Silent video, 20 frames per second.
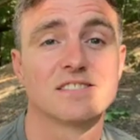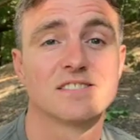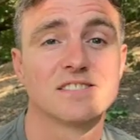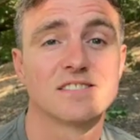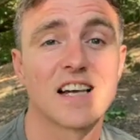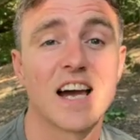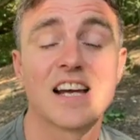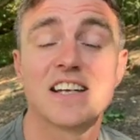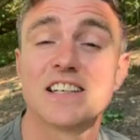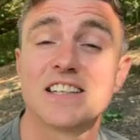
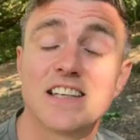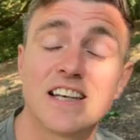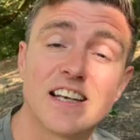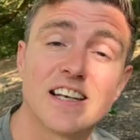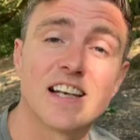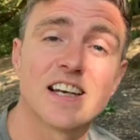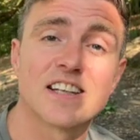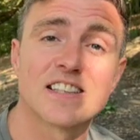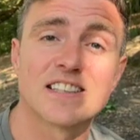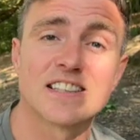I had a date
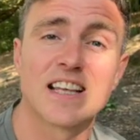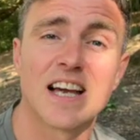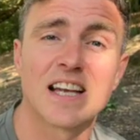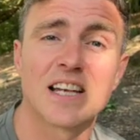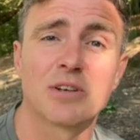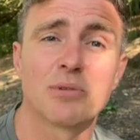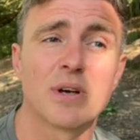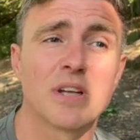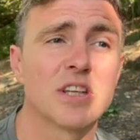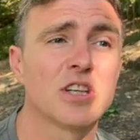night on
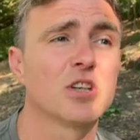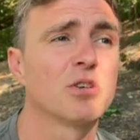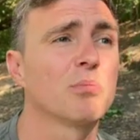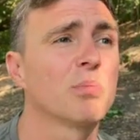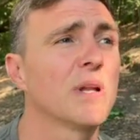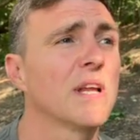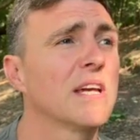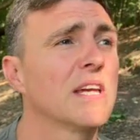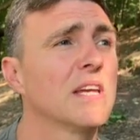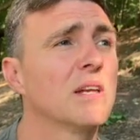Saturday. We ended up
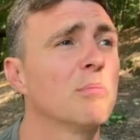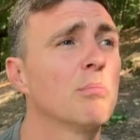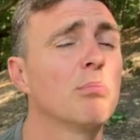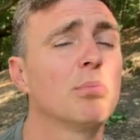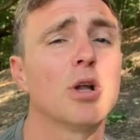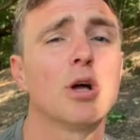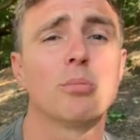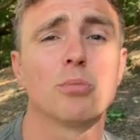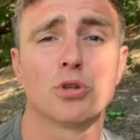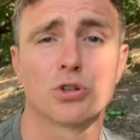playing
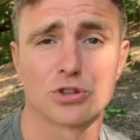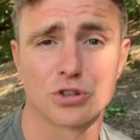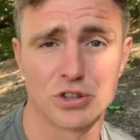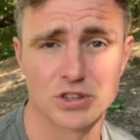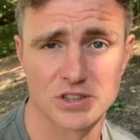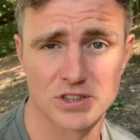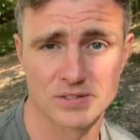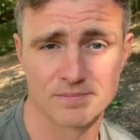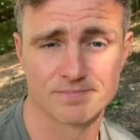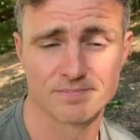
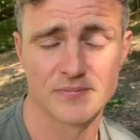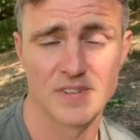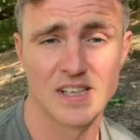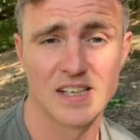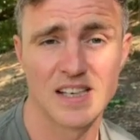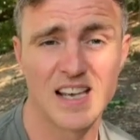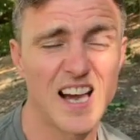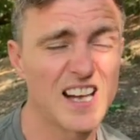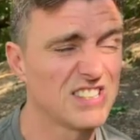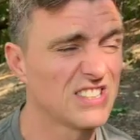Blockbusters.
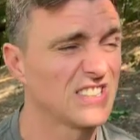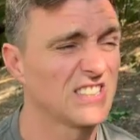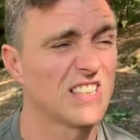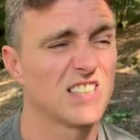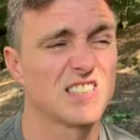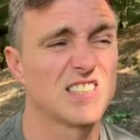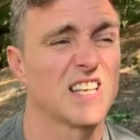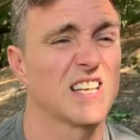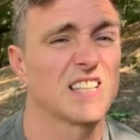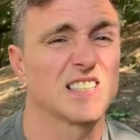I just
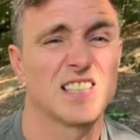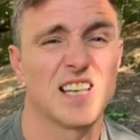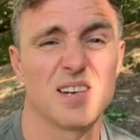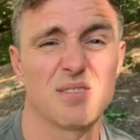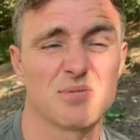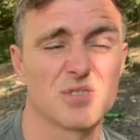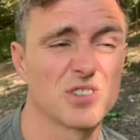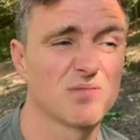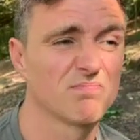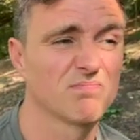had to
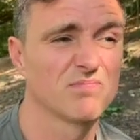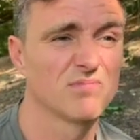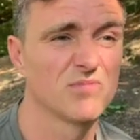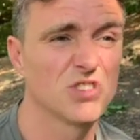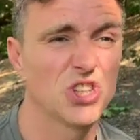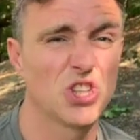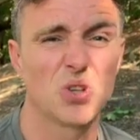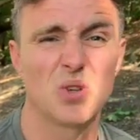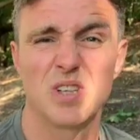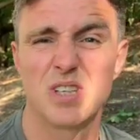accept
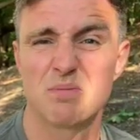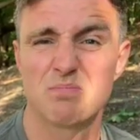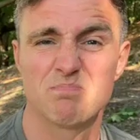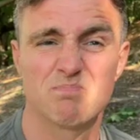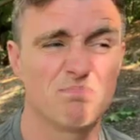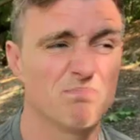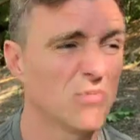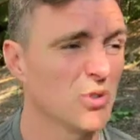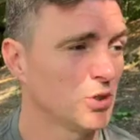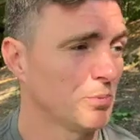Julie's
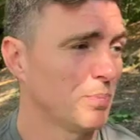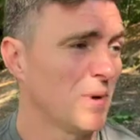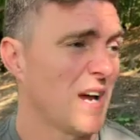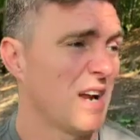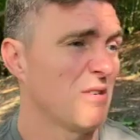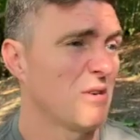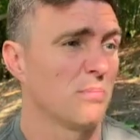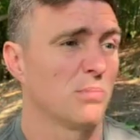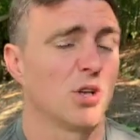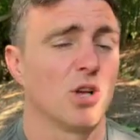much
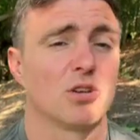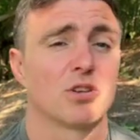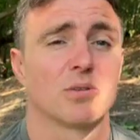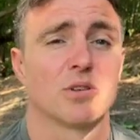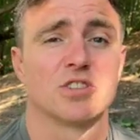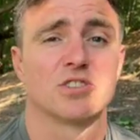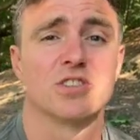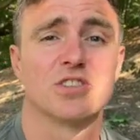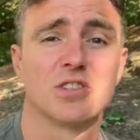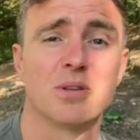better at
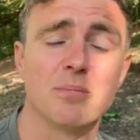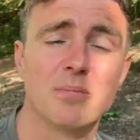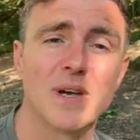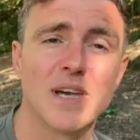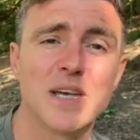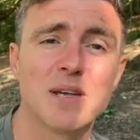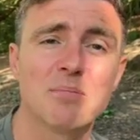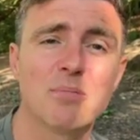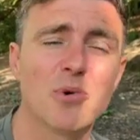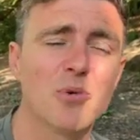Blockbusters than
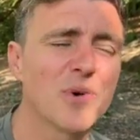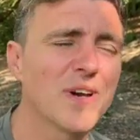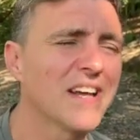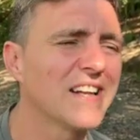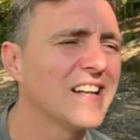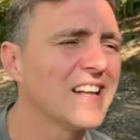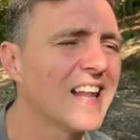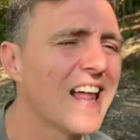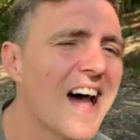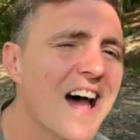me, but we had
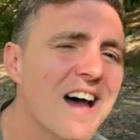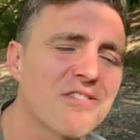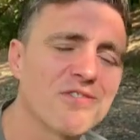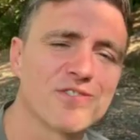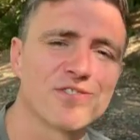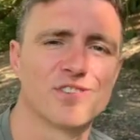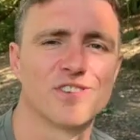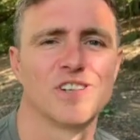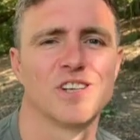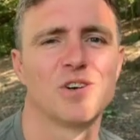a
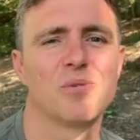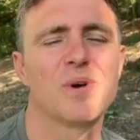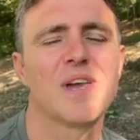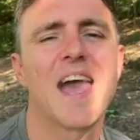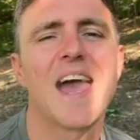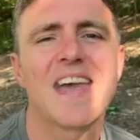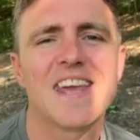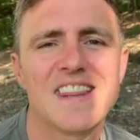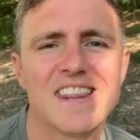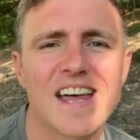laugh. We
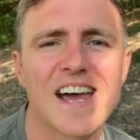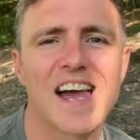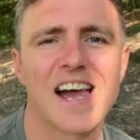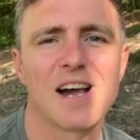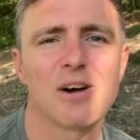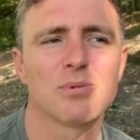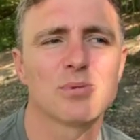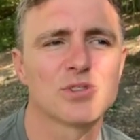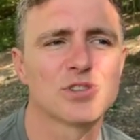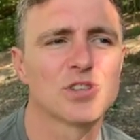ate in the
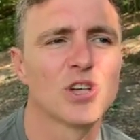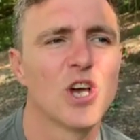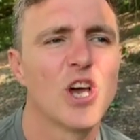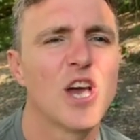house.